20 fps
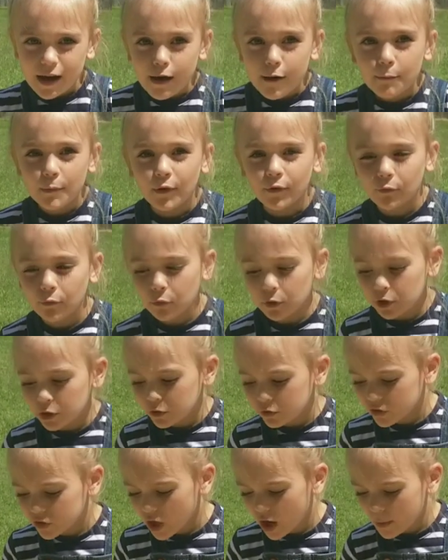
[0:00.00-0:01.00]
before you
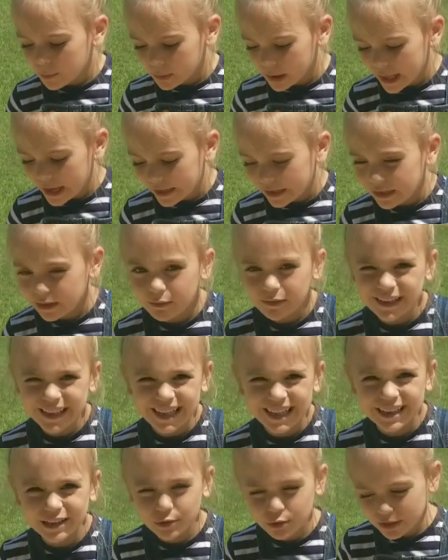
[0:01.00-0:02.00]
start playing with
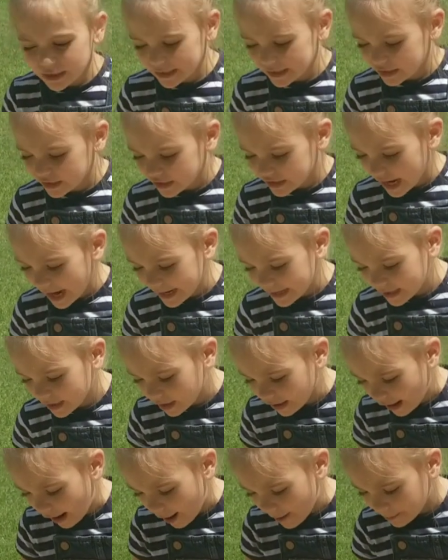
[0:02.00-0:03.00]
it, you need to shake it
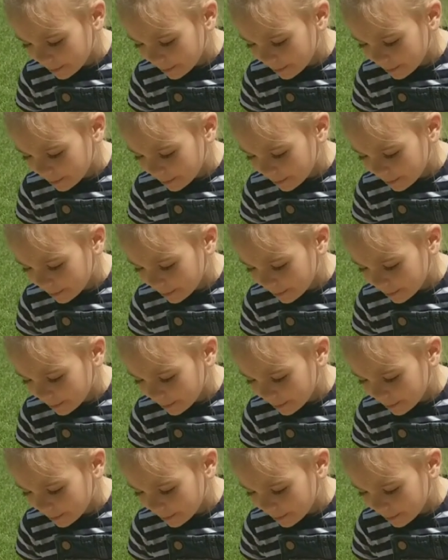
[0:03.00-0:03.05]
up.